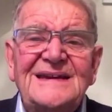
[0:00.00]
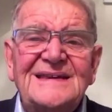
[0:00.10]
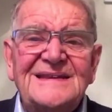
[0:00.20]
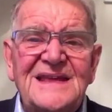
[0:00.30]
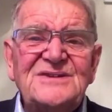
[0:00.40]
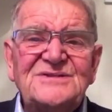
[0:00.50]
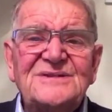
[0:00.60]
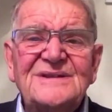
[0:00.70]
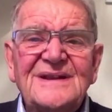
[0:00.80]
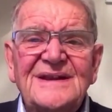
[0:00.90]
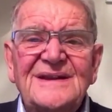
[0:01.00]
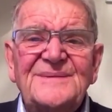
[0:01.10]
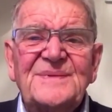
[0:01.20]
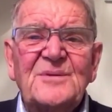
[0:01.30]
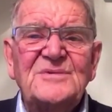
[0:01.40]
The nation
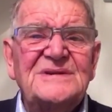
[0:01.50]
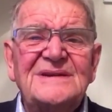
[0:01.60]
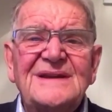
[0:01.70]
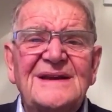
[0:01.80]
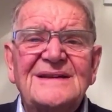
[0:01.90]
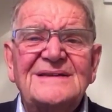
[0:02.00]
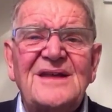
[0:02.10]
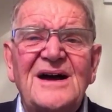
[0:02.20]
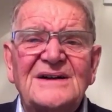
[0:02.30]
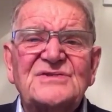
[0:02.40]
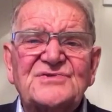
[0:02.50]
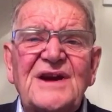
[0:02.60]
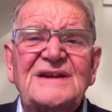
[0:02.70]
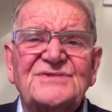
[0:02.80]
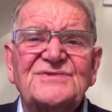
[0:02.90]
was in dire
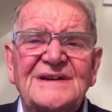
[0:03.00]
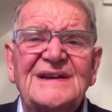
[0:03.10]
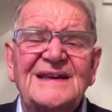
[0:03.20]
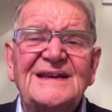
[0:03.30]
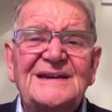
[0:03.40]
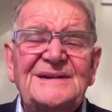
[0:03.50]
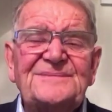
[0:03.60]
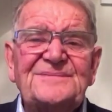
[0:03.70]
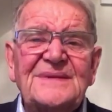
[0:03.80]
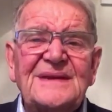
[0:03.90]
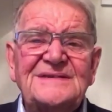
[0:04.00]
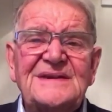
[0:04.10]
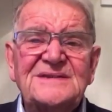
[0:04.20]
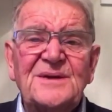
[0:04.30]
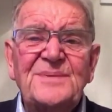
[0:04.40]
straits, really. It
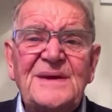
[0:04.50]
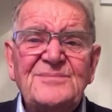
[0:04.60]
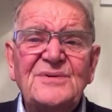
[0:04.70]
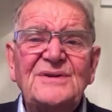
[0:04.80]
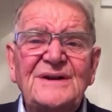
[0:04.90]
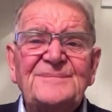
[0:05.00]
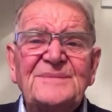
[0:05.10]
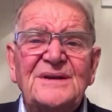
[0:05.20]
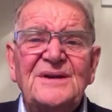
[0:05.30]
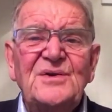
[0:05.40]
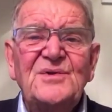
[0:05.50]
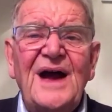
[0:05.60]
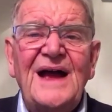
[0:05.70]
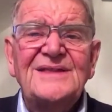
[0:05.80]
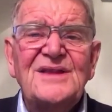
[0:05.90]
says the people who
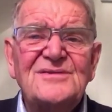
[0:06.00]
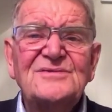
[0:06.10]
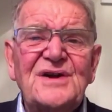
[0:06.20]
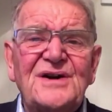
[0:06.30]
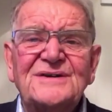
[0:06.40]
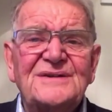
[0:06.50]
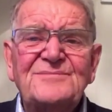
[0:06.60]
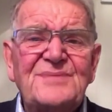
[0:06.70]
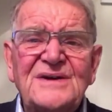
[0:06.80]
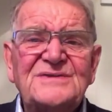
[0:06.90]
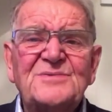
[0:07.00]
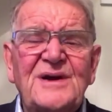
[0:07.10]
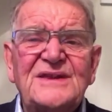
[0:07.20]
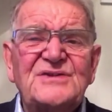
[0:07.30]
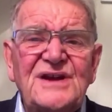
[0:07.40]
had known God had passed away,
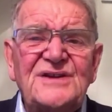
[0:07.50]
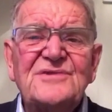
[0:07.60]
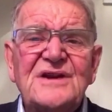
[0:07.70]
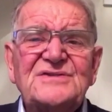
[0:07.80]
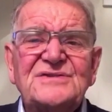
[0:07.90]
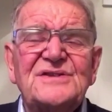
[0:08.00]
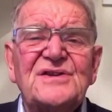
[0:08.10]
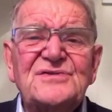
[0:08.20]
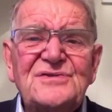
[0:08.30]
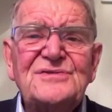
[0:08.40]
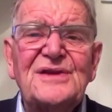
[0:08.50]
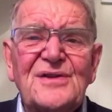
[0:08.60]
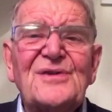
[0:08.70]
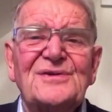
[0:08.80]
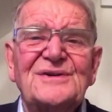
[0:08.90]
the generation that knew the
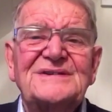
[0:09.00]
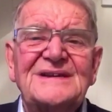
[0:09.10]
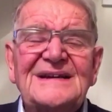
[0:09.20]
Lord